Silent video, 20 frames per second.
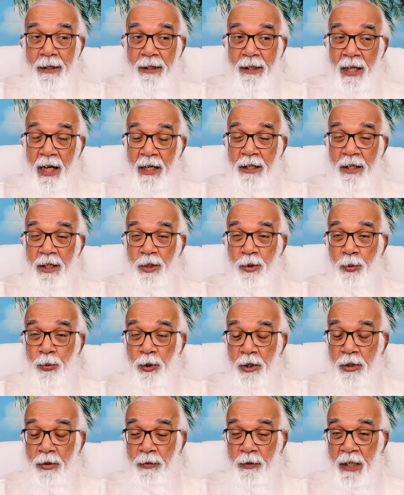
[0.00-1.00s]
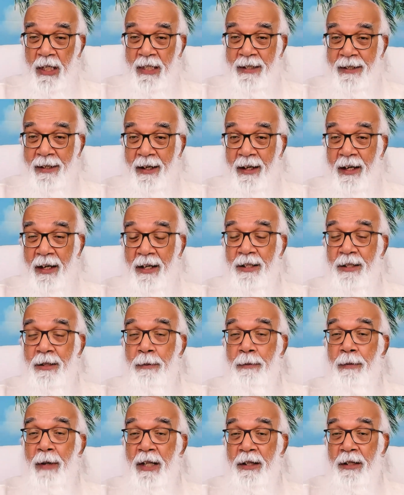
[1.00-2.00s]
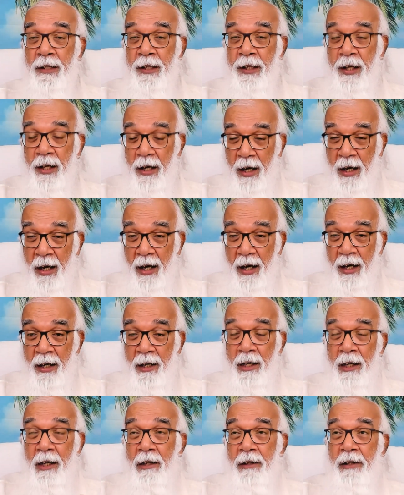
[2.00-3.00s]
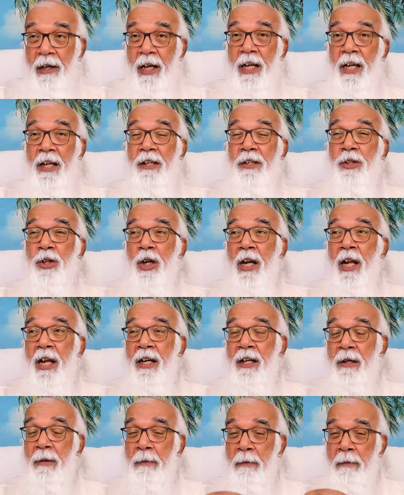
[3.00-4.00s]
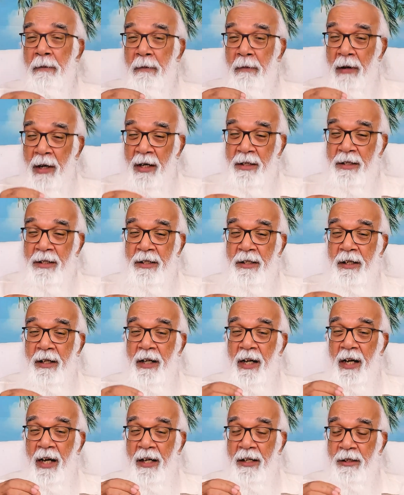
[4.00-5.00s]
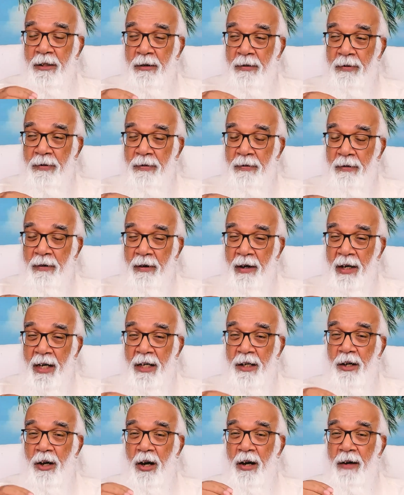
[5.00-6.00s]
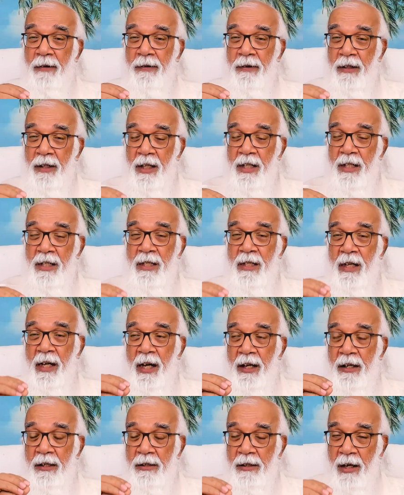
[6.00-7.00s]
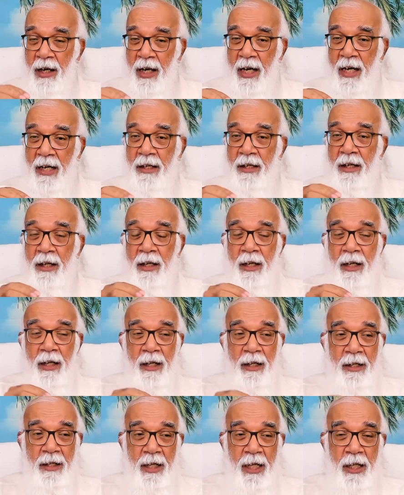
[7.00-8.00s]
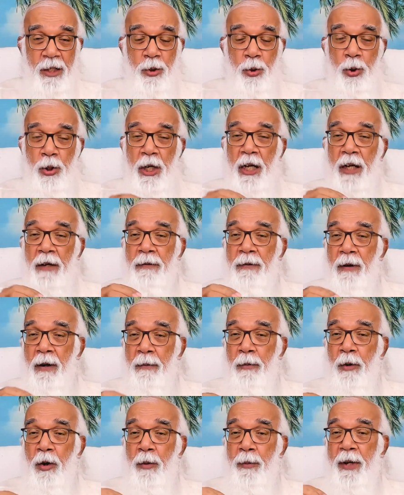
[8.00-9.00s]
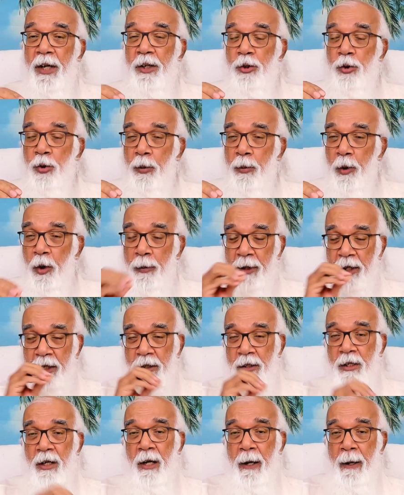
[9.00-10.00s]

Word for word: That is what we say is mithya. The intellect must get rid of this intellect day to day, from moment to moment.